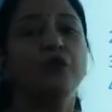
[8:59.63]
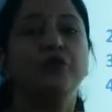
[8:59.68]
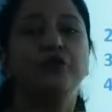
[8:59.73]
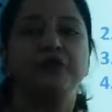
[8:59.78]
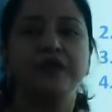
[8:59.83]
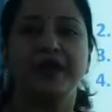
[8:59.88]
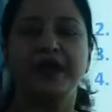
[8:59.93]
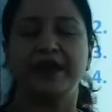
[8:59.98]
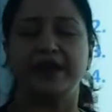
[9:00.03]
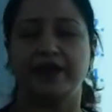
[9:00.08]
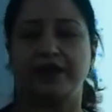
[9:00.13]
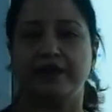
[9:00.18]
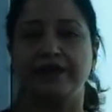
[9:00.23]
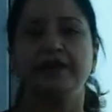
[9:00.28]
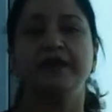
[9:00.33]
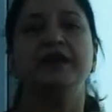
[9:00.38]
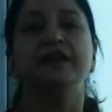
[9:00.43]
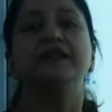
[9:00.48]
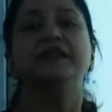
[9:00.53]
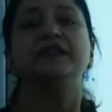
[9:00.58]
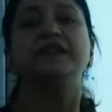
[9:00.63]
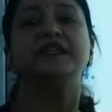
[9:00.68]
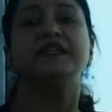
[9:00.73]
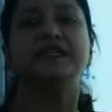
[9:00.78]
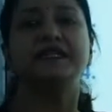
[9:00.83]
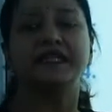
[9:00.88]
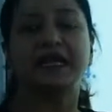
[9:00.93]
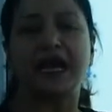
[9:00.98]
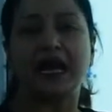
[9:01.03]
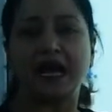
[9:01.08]
Where the
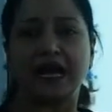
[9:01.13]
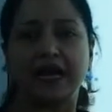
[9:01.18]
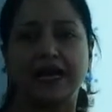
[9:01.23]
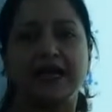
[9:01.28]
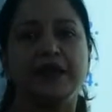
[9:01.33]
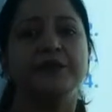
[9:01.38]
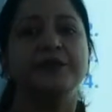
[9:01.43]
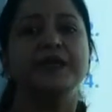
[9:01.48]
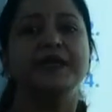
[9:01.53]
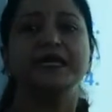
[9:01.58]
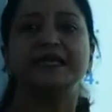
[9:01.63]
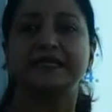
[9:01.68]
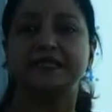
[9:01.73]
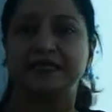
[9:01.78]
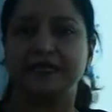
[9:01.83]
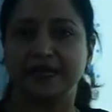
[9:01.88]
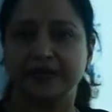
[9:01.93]
sky meets the